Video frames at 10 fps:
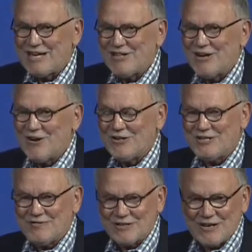They're always
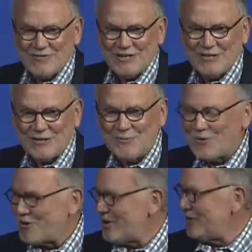either giving you a little
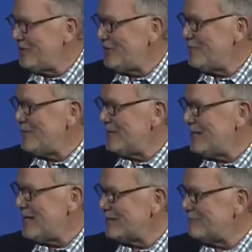more or a little bit
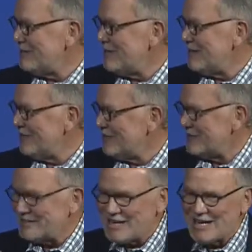less, but never
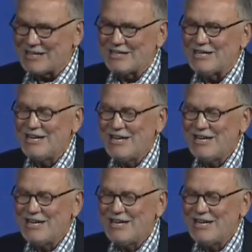exactly.